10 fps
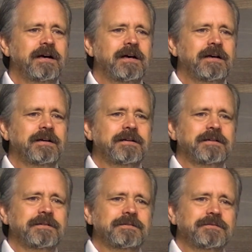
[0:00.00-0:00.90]

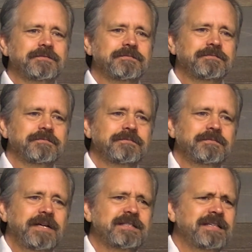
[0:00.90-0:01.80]
uh,
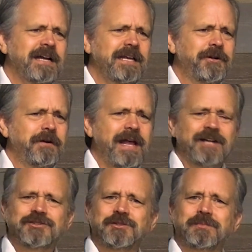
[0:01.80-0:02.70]
it's not
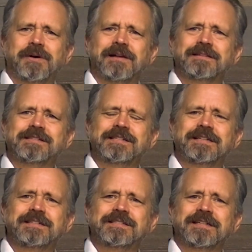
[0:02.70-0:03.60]
international
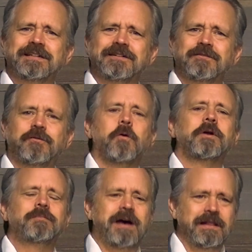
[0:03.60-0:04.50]
policy, it's uh,
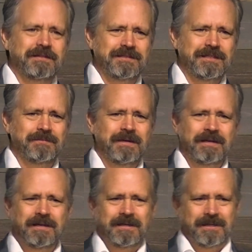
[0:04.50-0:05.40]
foreign policy.
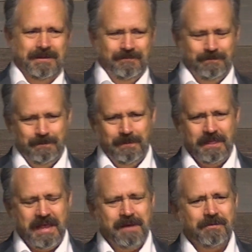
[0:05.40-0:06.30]

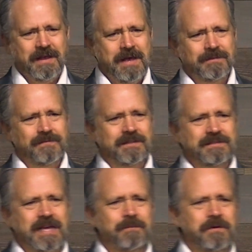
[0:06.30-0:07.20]
Abraham lived in
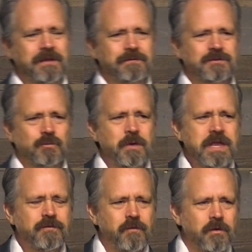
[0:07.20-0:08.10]
a time where there was
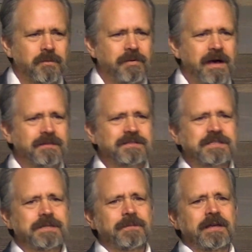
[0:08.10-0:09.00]
weak foreign
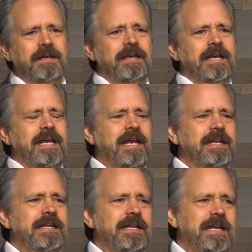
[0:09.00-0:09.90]
policy,
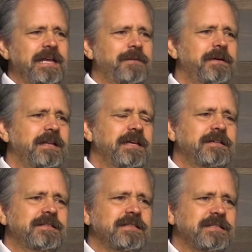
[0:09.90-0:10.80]
and him and
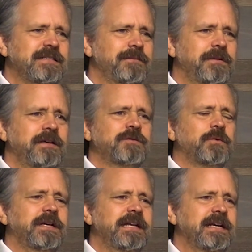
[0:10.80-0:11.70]
his siblings
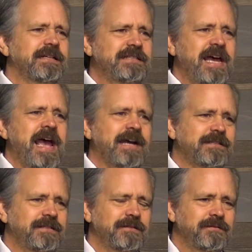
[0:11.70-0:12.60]
were getting
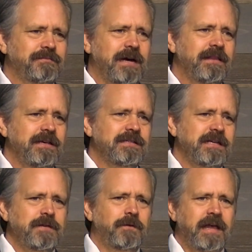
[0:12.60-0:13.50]
attacked by these
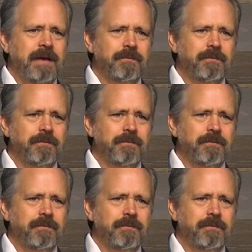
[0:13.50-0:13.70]
evil